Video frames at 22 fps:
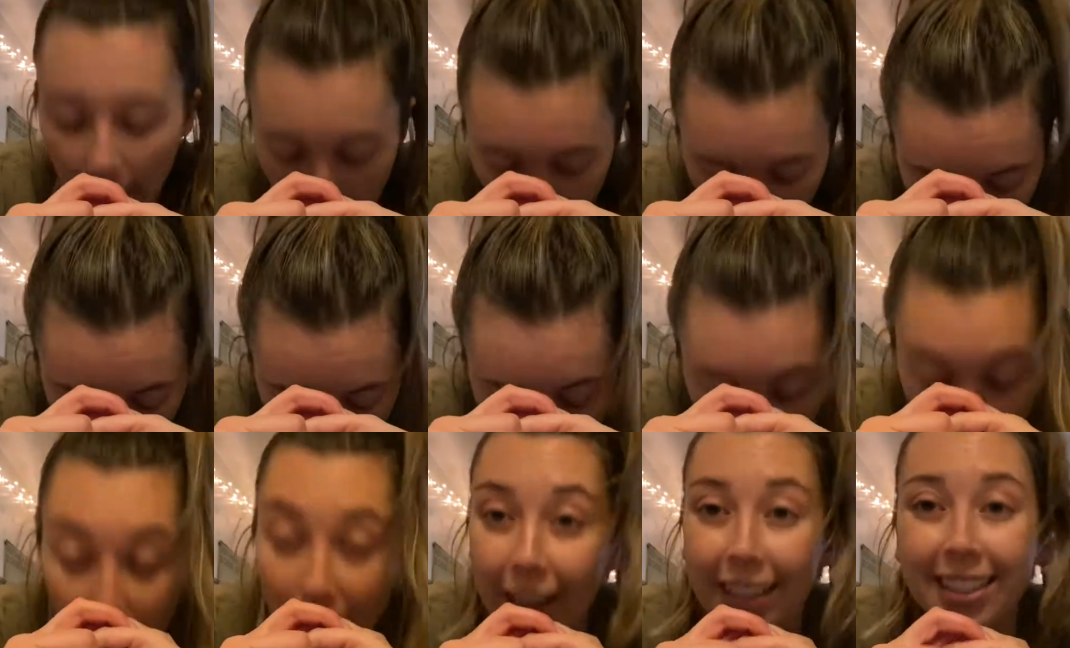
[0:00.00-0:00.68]
They
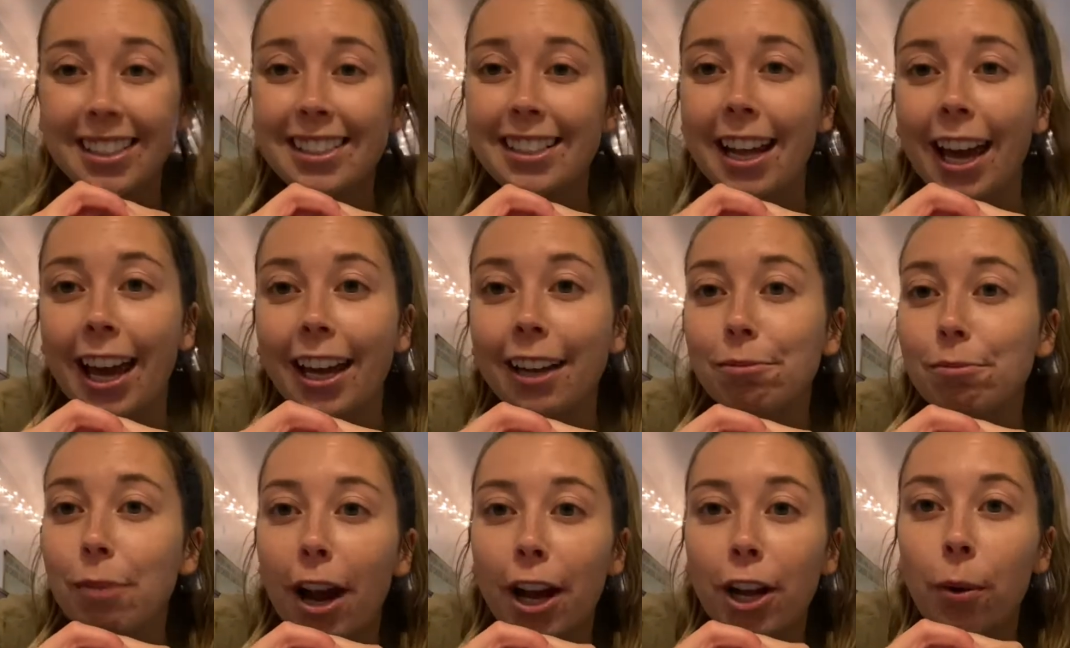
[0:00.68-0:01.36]
do not stay.
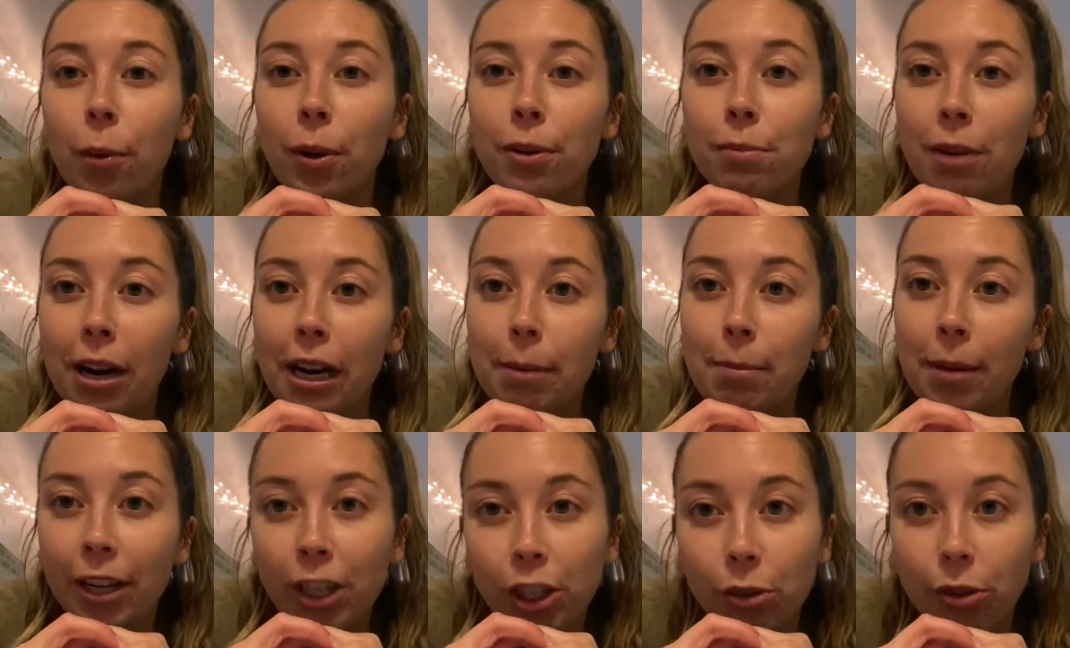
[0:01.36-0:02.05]
I wouldn't
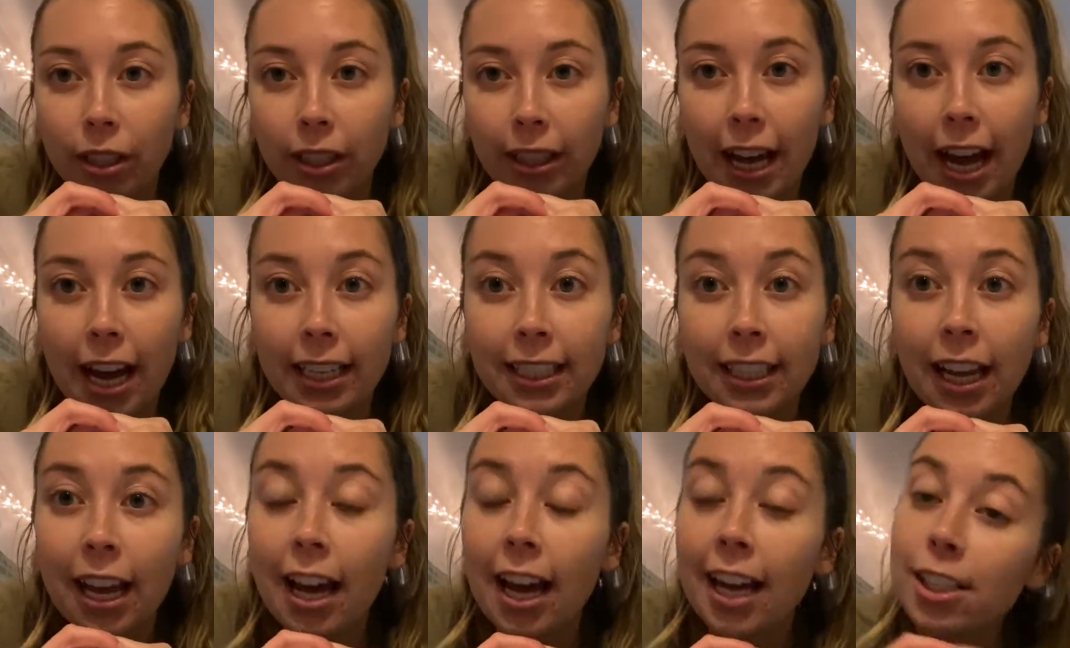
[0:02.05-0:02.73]
recommend doing that.
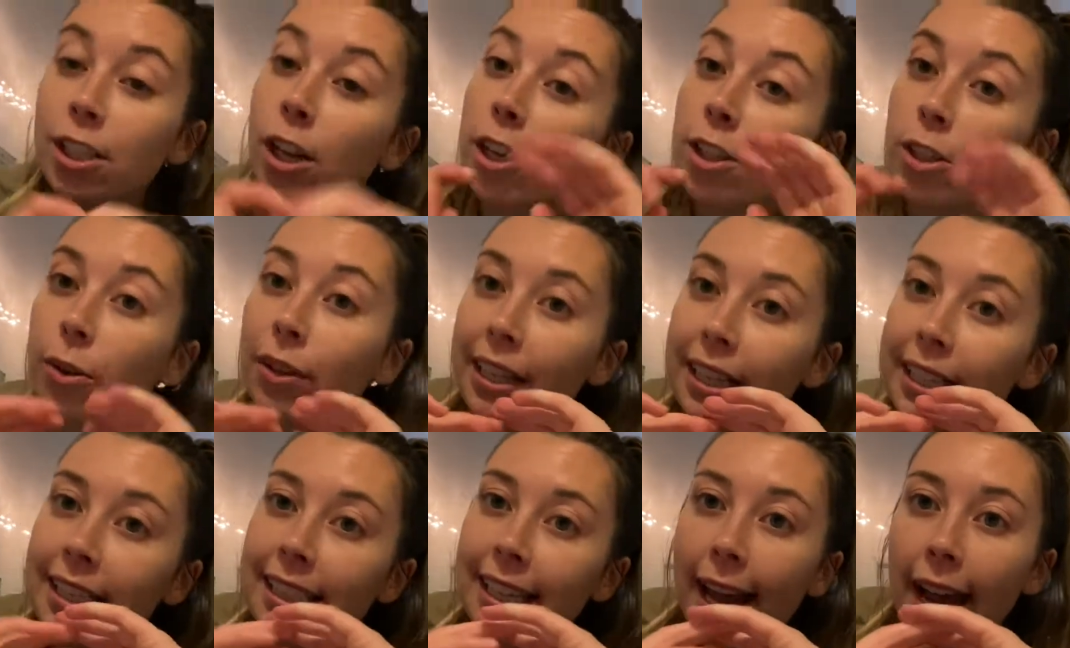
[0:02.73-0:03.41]
It's also
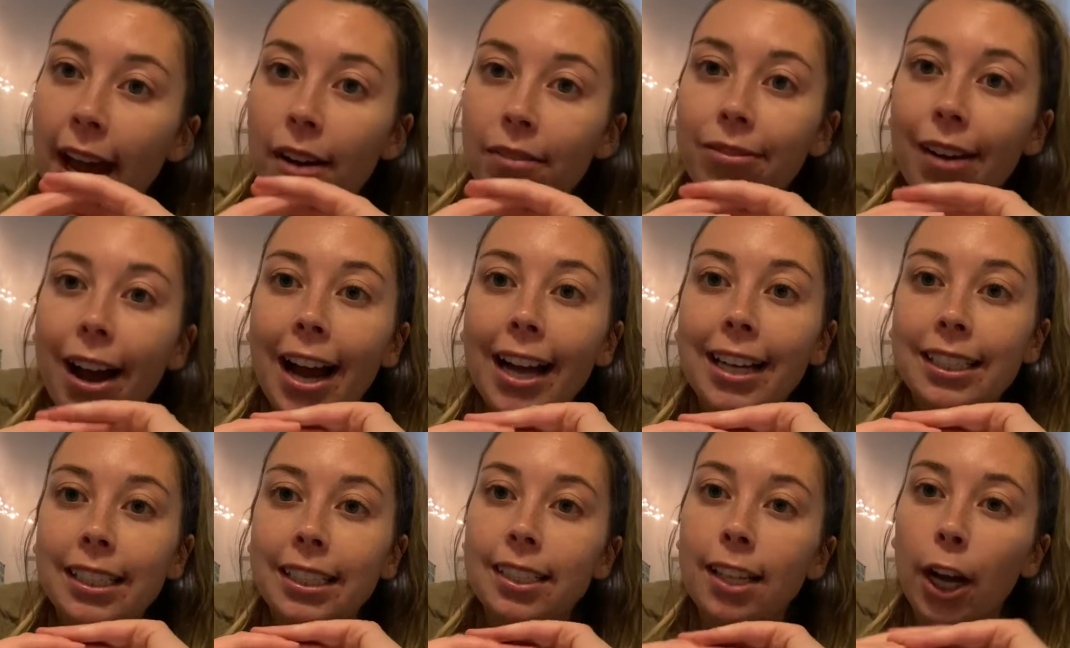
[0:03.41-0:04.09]
against the AFI
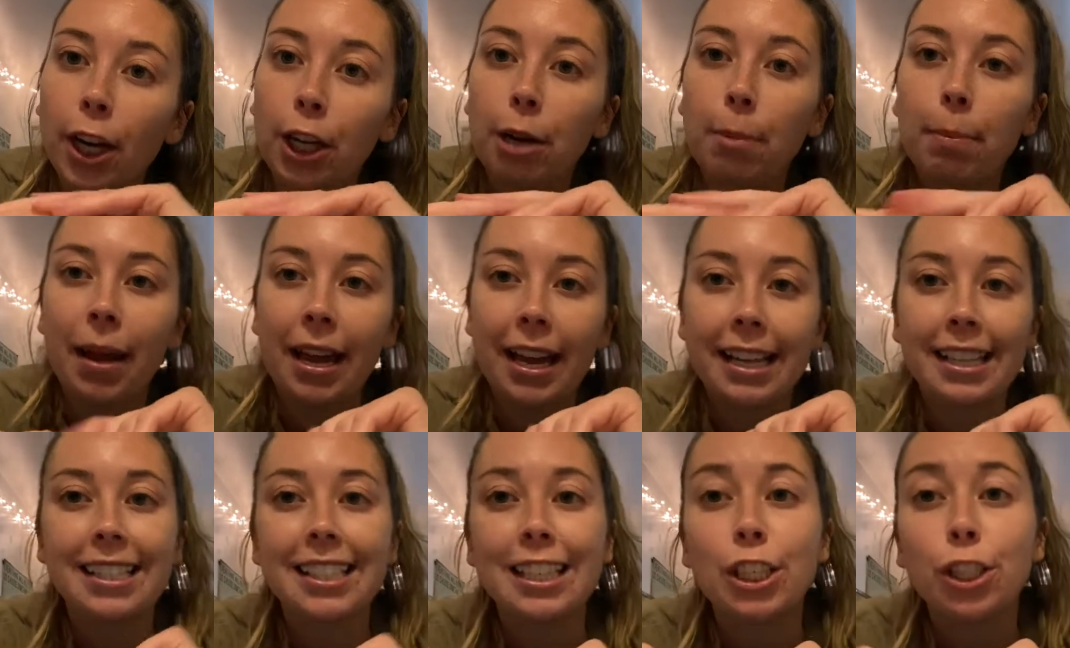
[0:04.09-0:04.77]
to tuck your
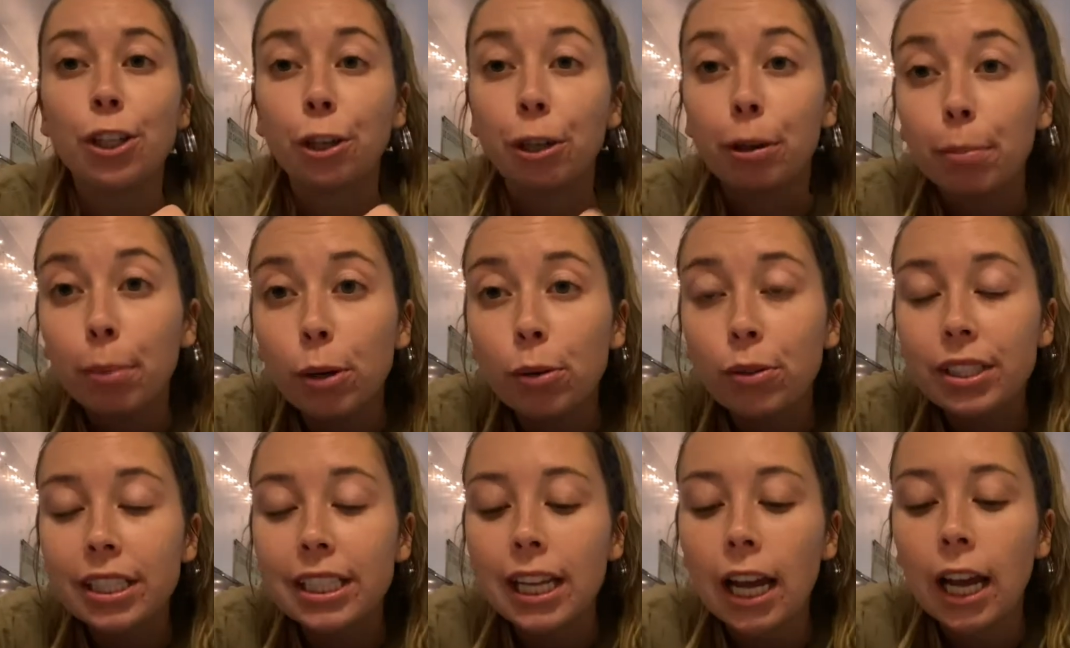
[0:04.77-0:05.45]
pants into your
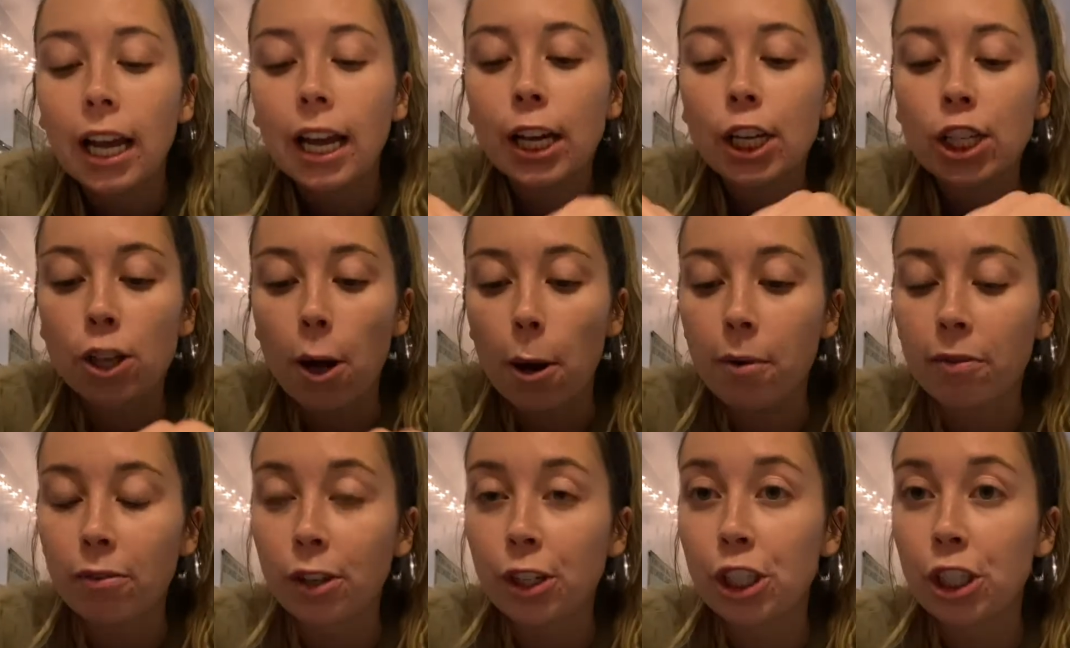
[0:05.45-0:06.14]
boots. So I'd
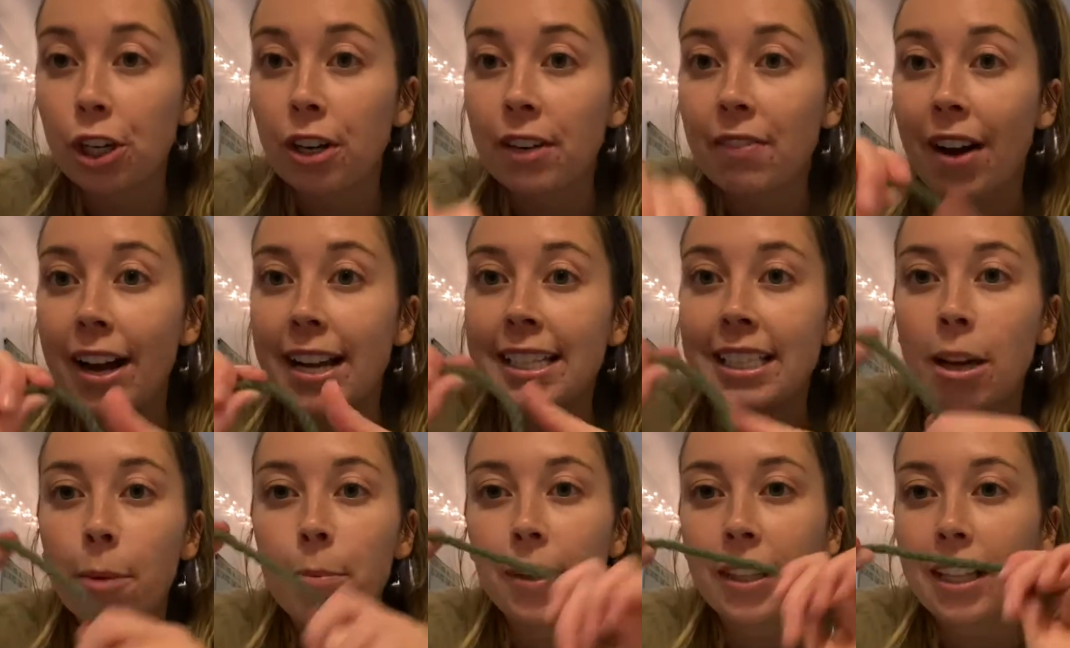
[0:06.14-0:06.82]
for sure find
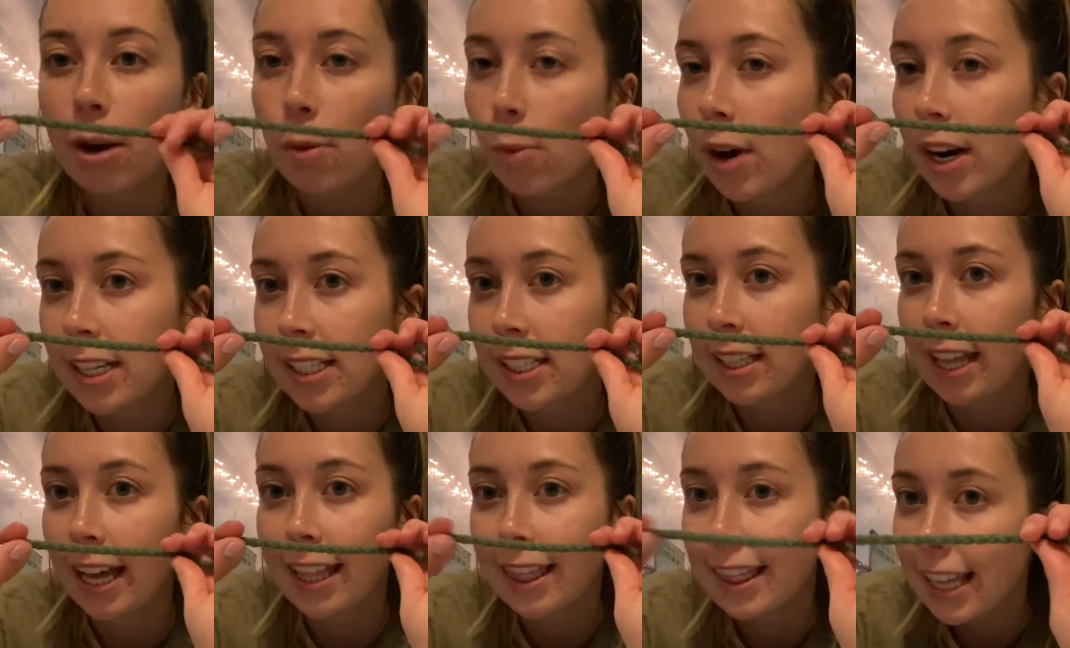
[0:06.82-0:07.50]
something that works
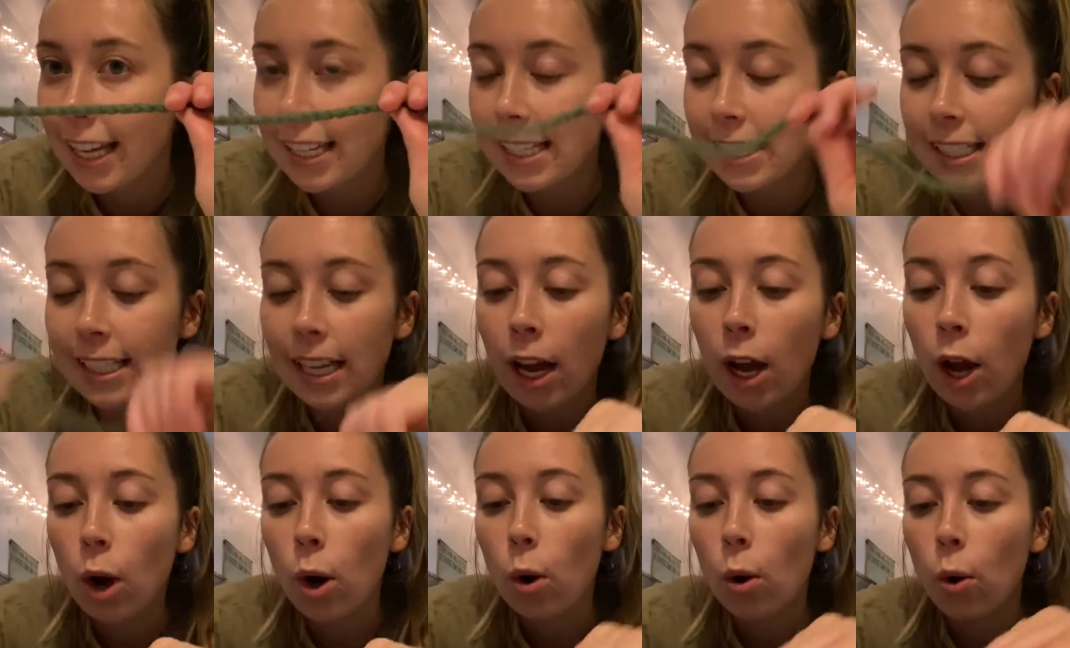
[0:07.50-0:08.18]
like this,
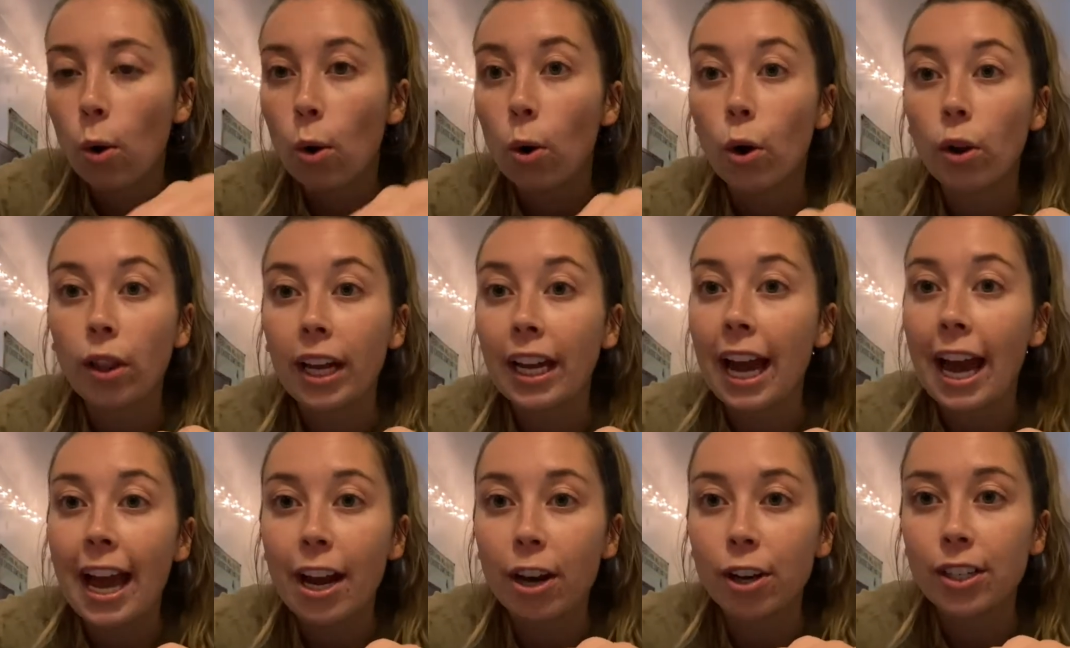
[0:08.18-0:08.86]
or like a
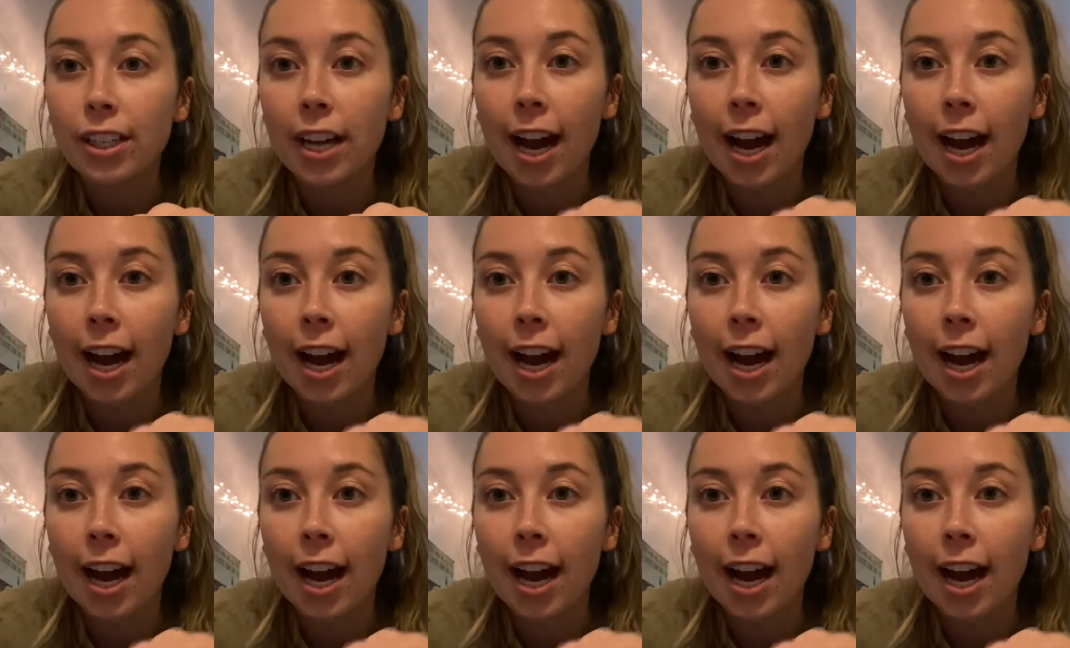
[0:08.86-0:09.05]
hair tie